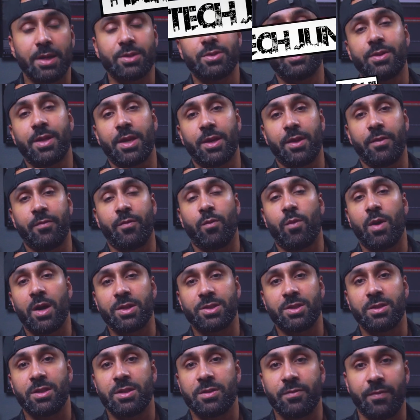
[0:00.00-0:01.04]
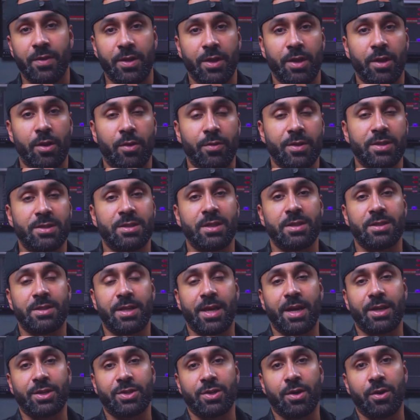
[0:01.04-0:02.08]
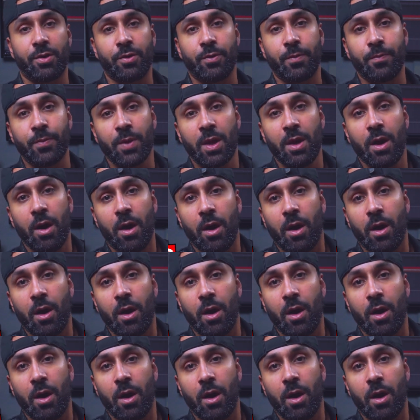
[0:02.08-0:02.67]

So thank you for watching this video. This is Tech Jungle.